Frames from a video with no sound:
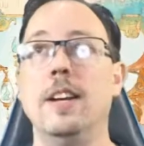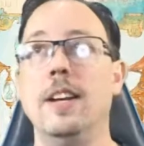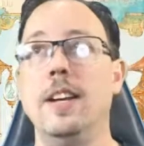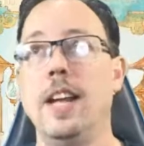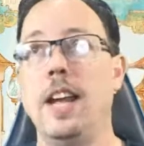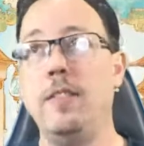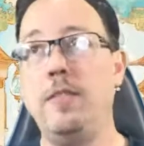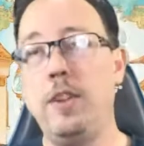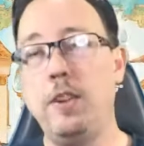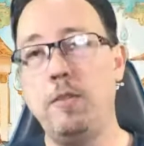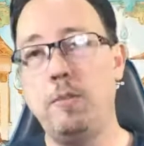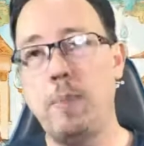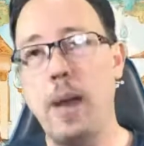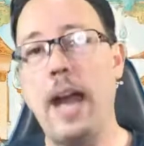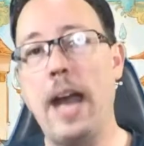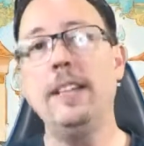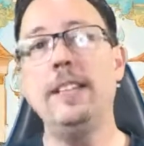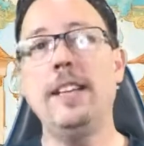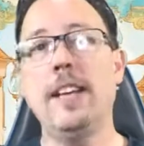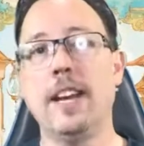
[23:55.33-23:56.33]
if you've
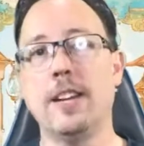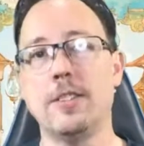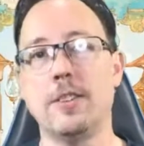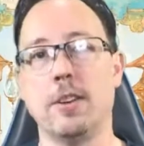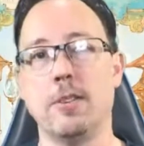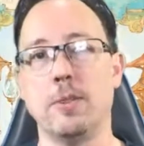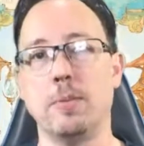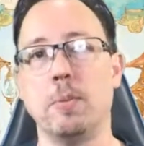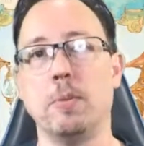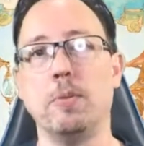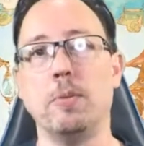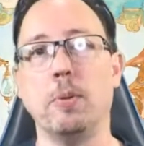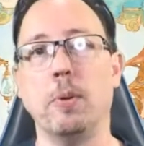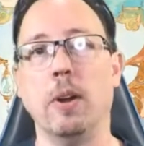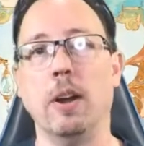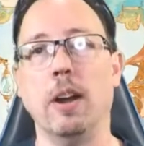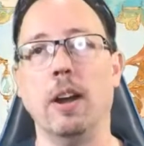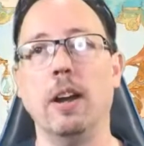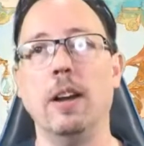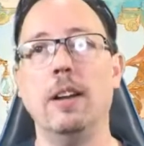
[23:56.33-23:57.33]
backed Kickstarters
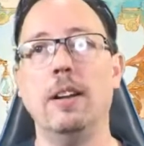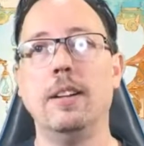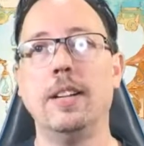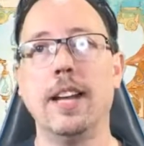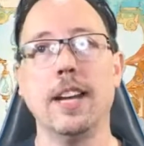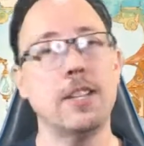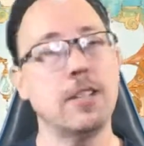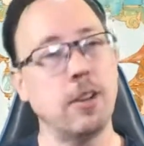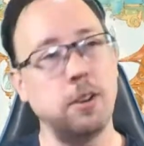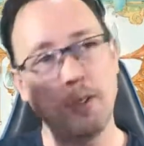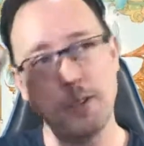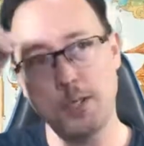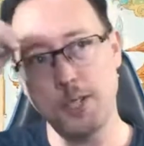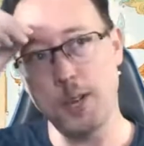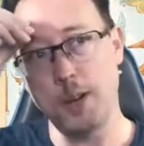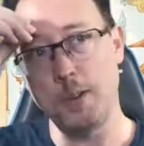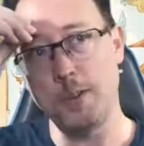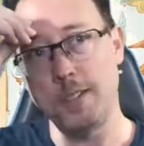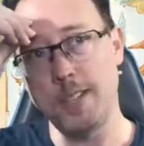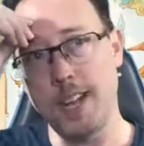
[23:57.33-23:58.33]
before, Kickstarters
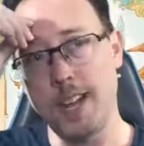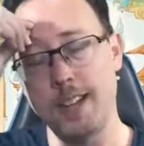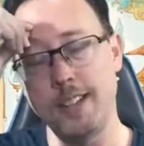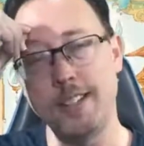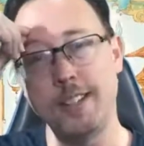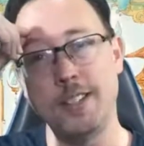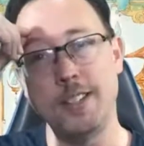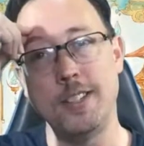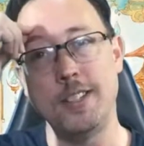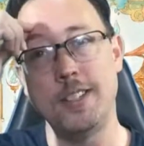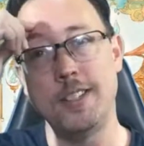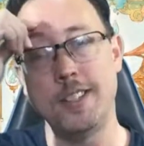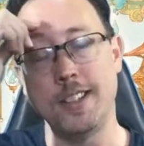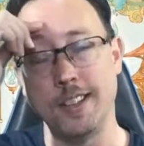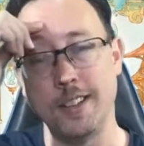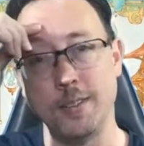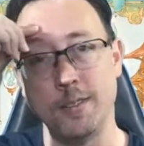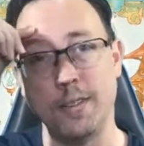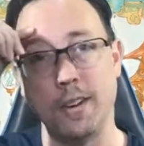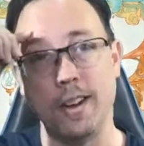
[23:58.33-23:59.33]
don't tend to
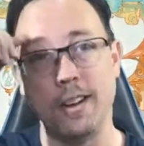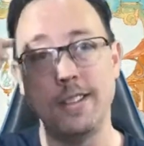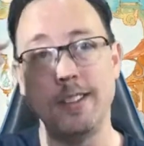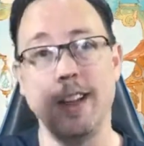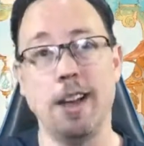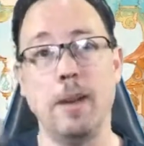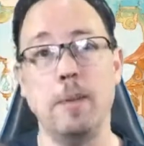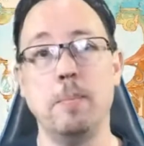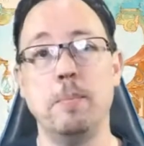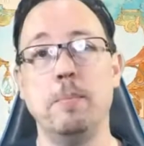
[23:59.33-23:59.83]
deliver on time.